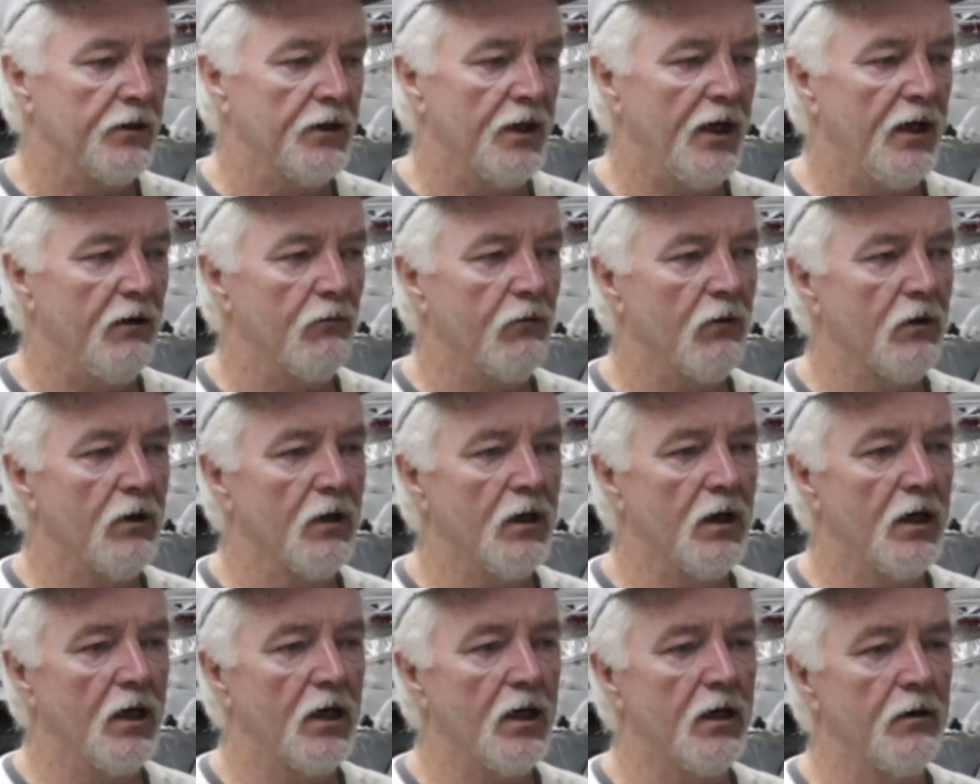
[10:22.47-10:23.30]
they
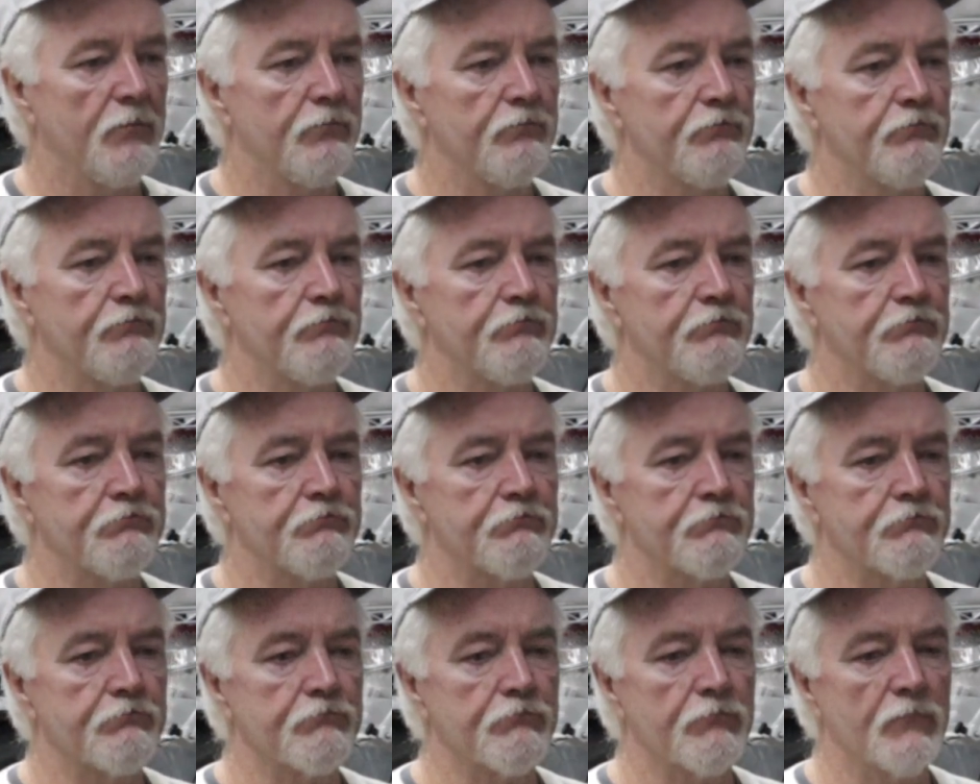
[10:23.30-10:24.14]
were, um,
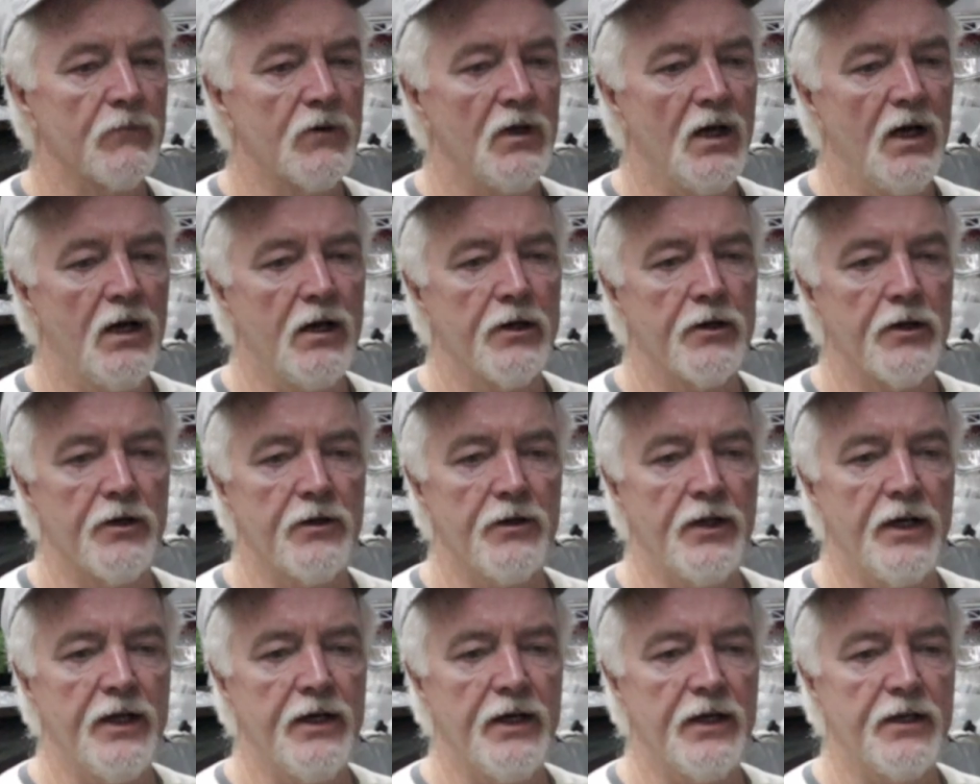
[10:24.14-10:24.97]
I don't
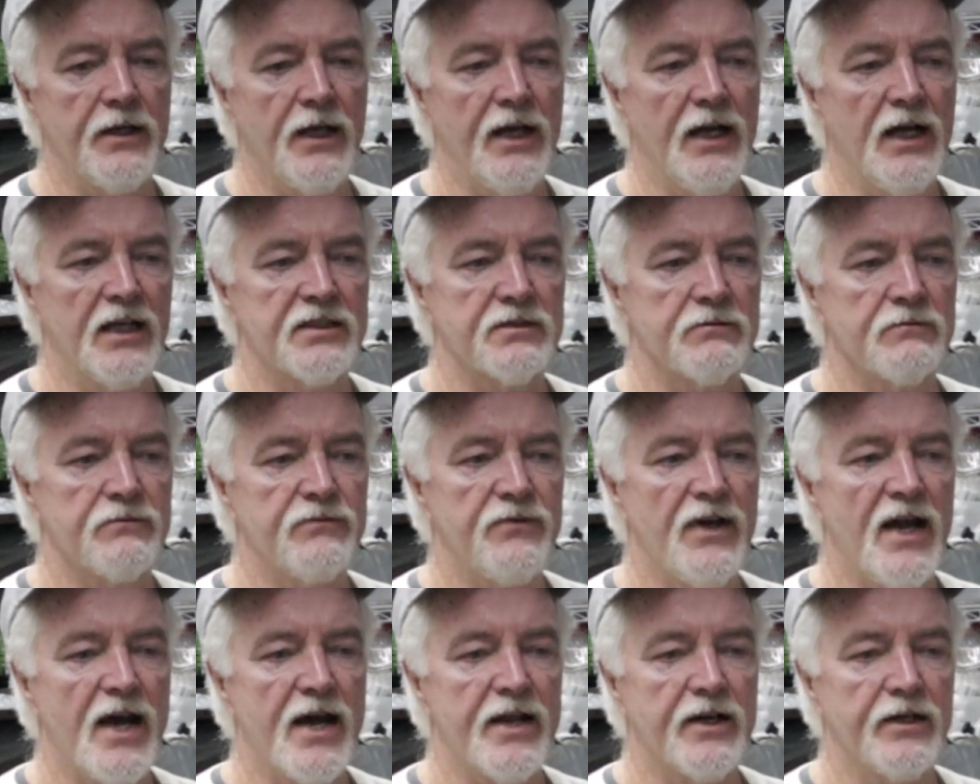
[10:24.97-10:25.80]
know, they, they had some
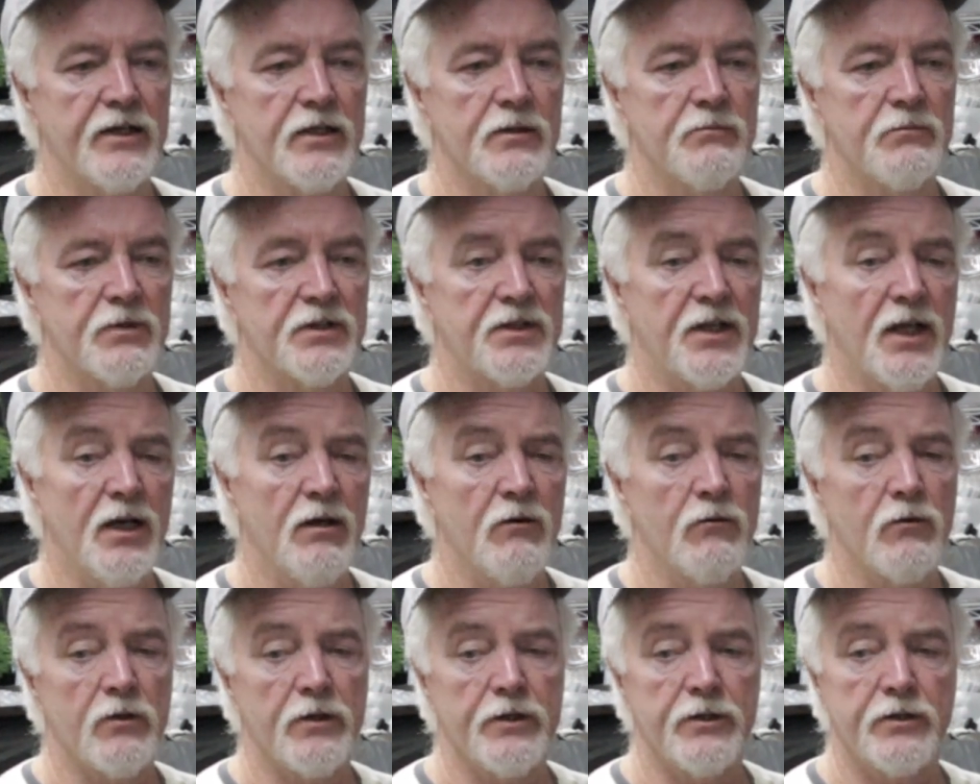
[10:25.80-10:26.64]
fat in them, but
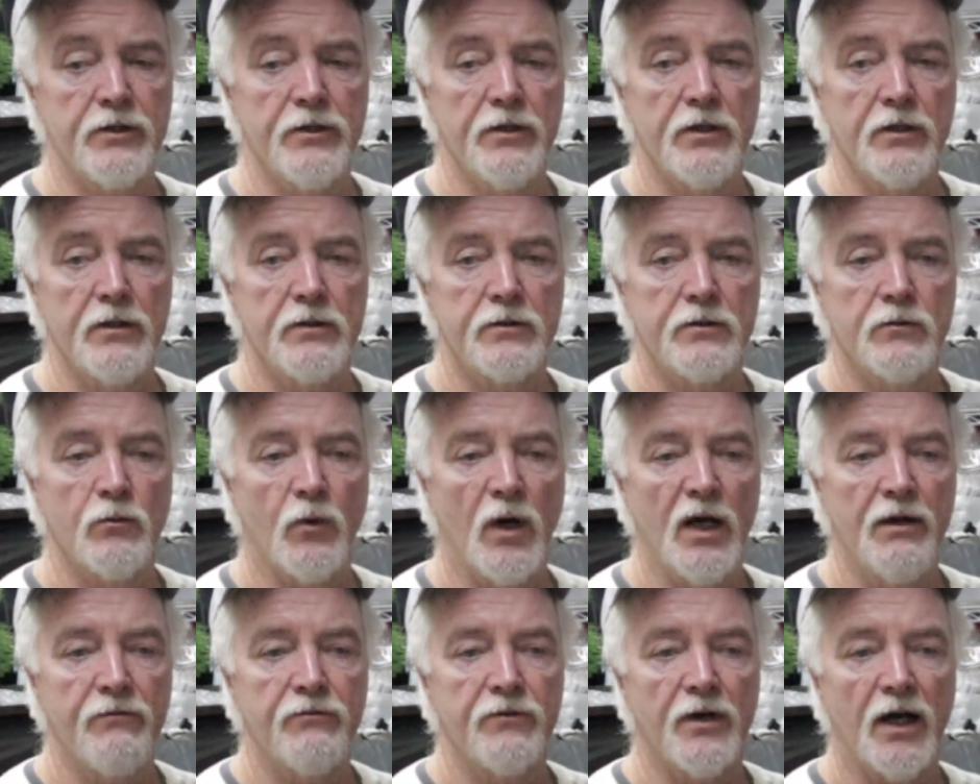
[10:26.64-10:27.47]
they're really good.
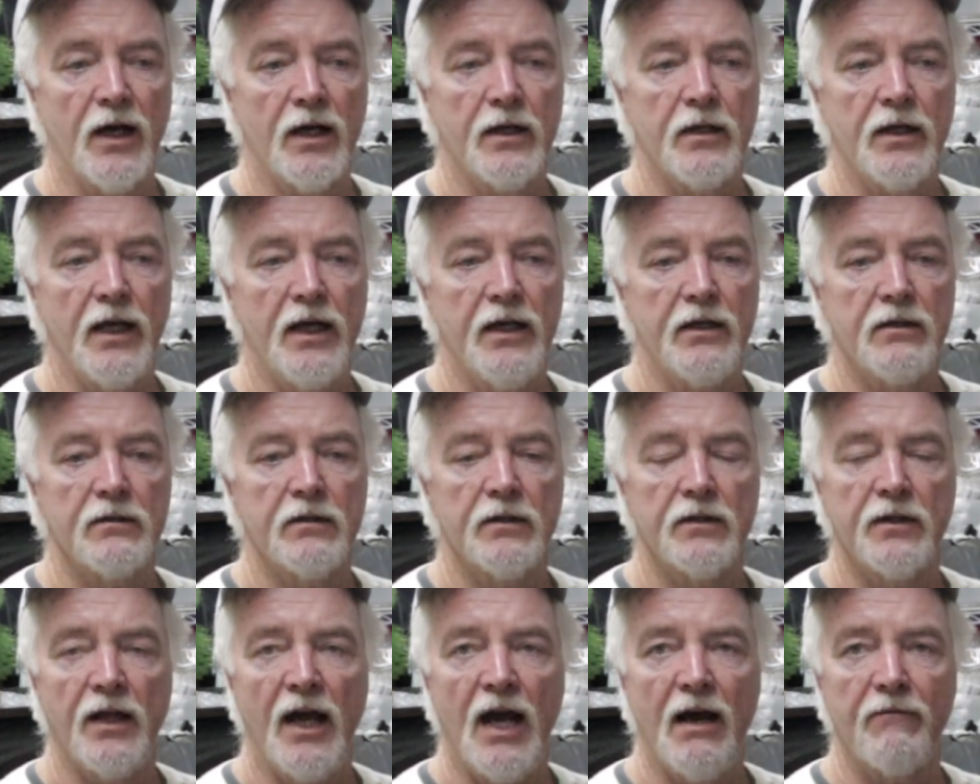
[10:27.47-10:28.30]
Wife and I ate
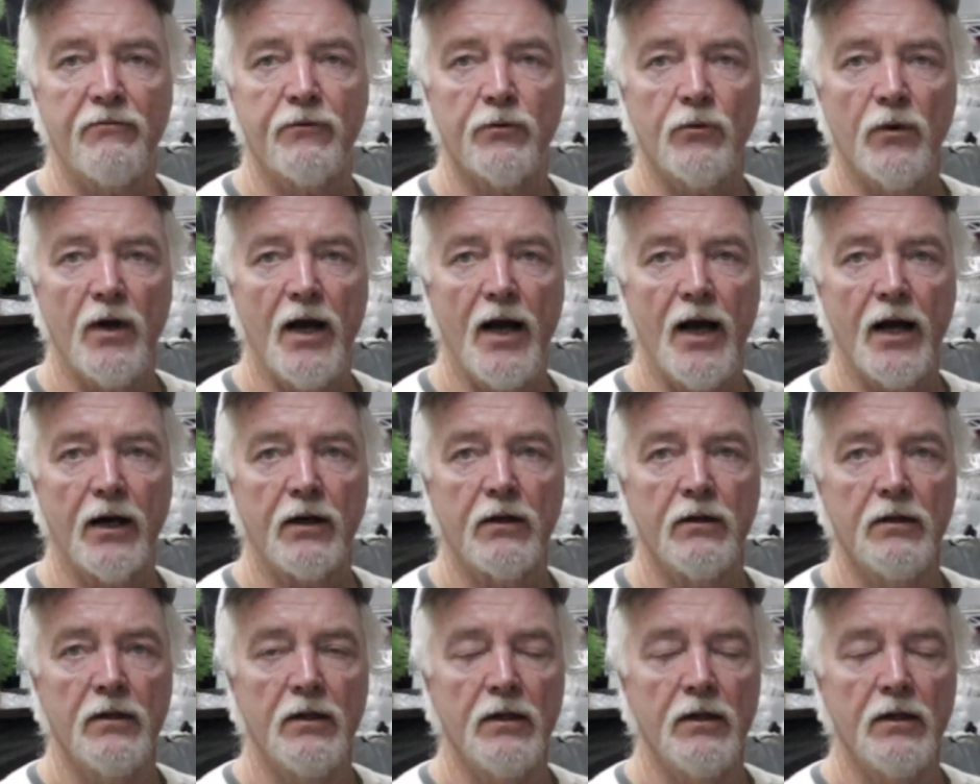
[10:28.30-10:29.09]
half the rack.